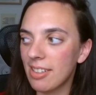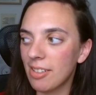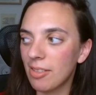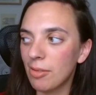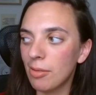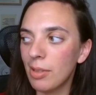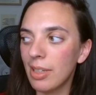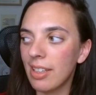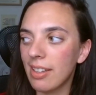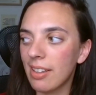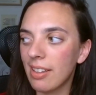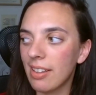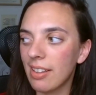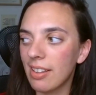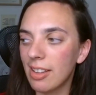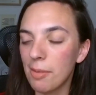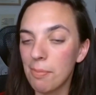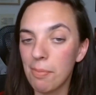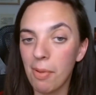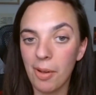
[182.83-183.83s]
with
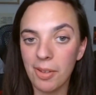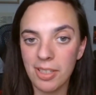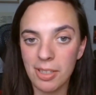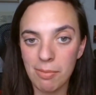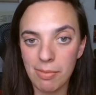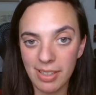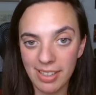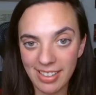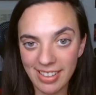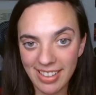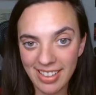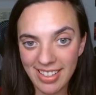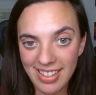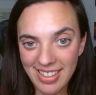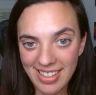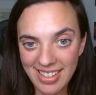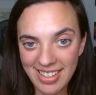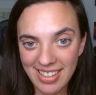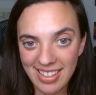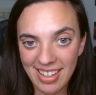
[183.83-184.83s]
the
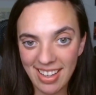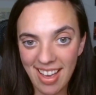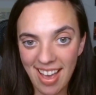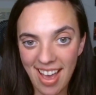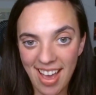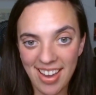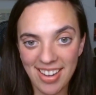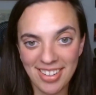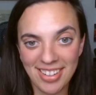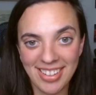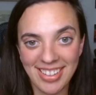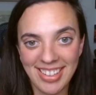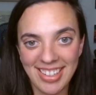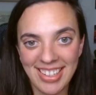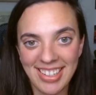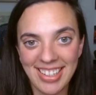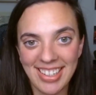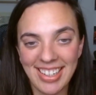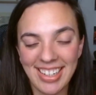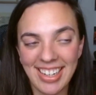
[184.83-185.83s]
possibilities and
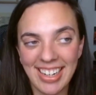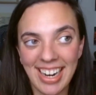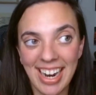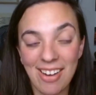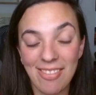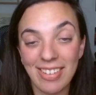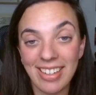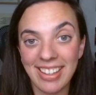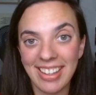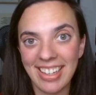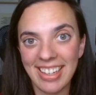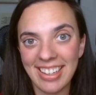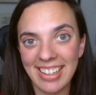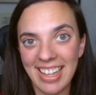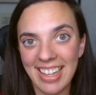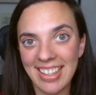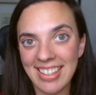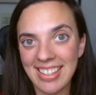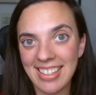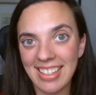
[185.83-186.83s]
everything
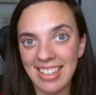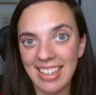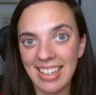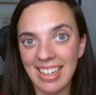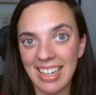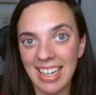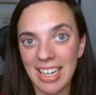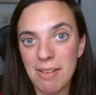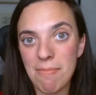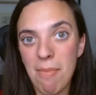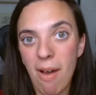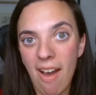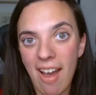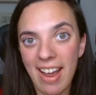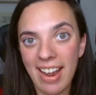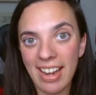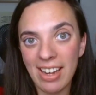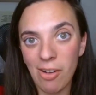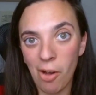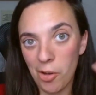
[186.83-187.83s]
that's in
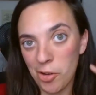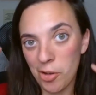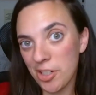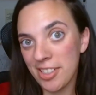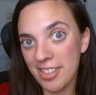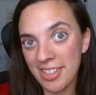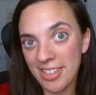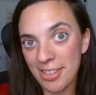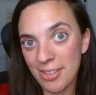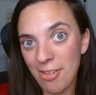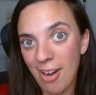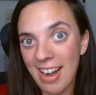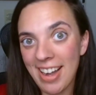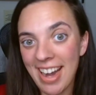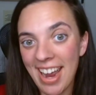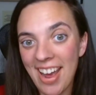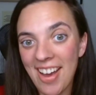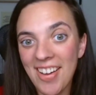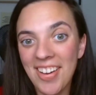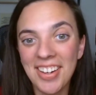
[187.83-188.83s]
my consciousness right
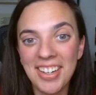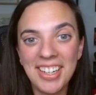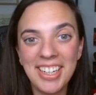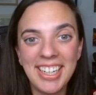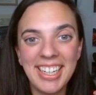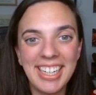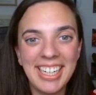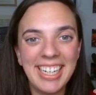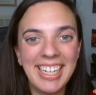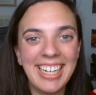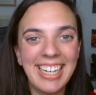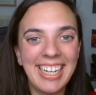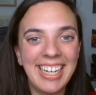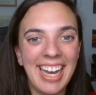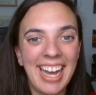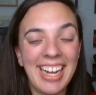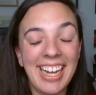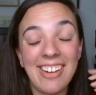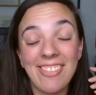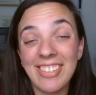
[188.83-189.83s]
now
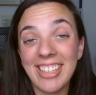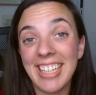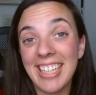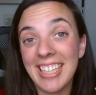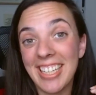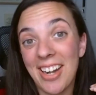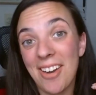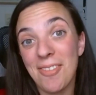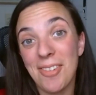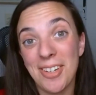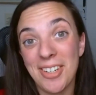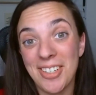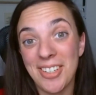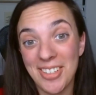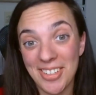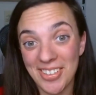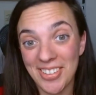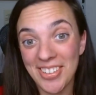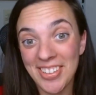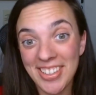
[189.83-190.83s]
and everything that I want to
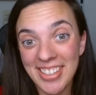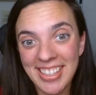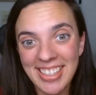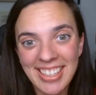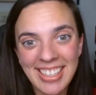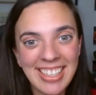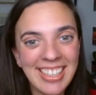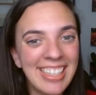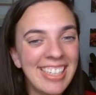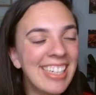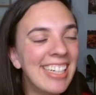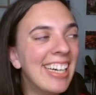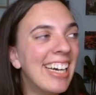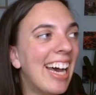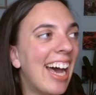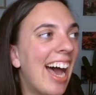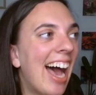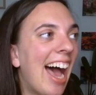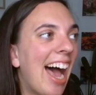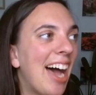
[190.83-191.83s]
do.
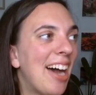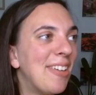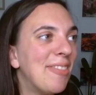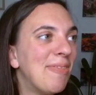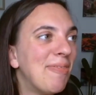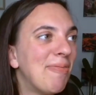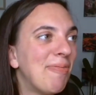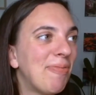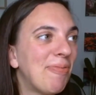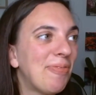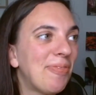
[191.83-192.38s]
I'm